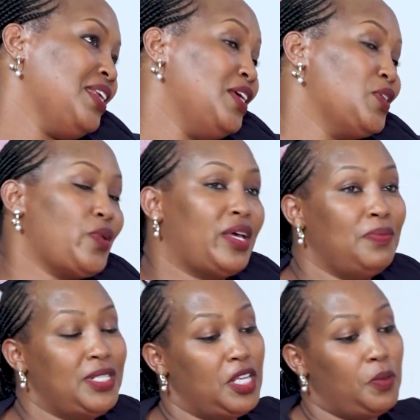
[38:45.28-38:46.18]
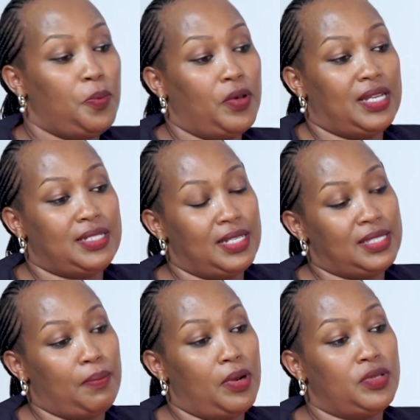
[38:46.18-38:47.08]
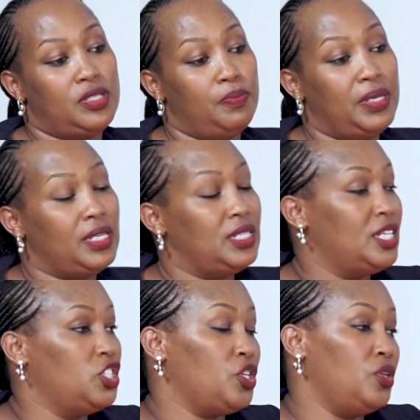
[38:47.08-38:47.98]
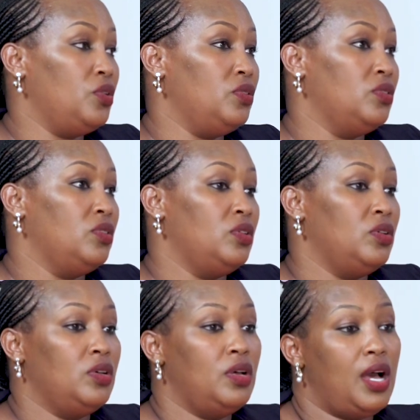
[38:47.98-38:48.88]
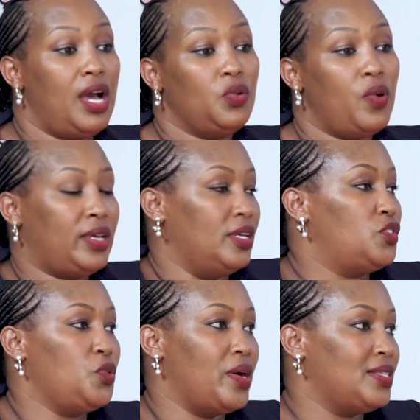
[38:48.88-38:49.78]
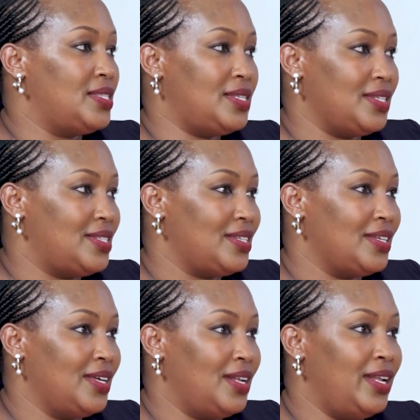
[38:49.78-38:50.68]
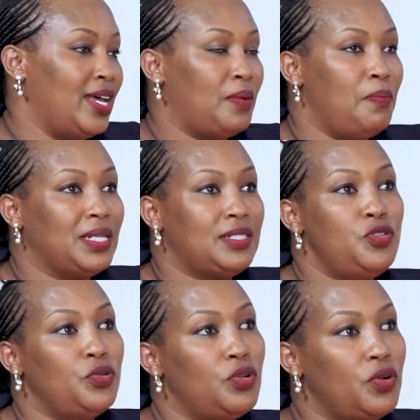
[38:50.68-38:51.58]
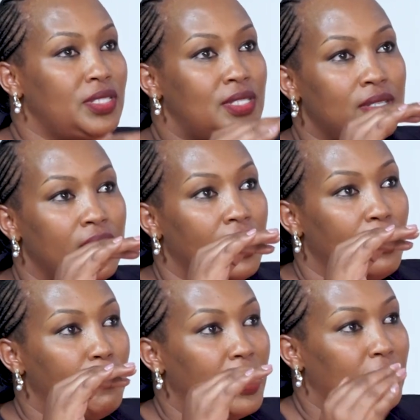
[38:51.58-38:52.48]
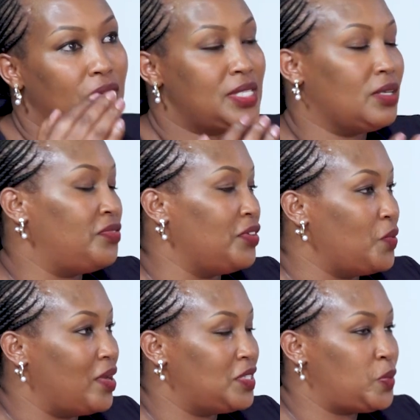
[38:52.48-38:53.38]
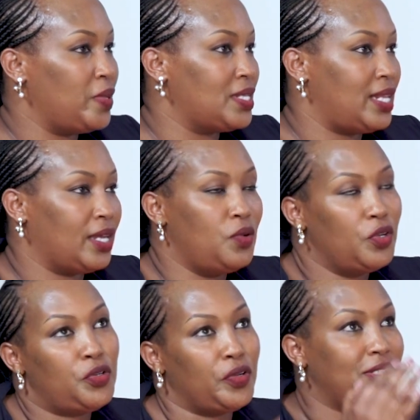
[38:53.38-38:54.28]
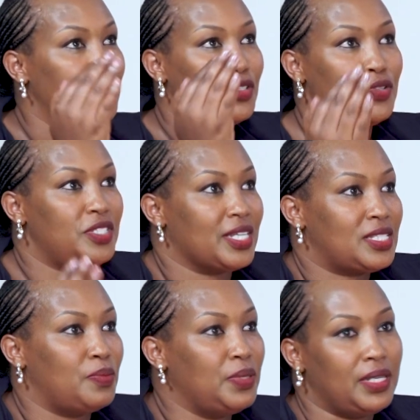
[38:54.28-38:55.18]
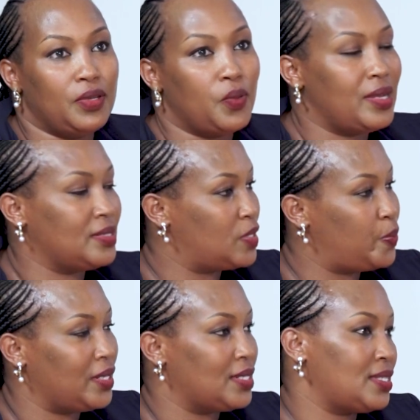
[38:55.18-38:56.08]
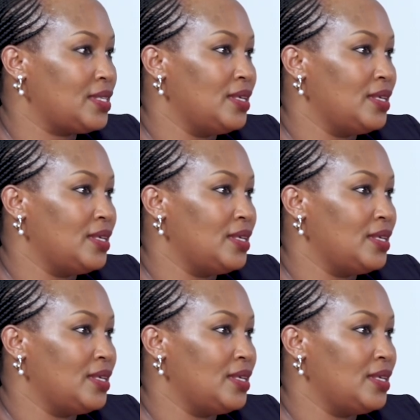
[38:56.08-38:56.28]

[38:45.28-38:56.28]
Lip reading: So I keep telling people that it's about being intentional and working towards it. But do not bury yourself in one space like God created you to just be in one space.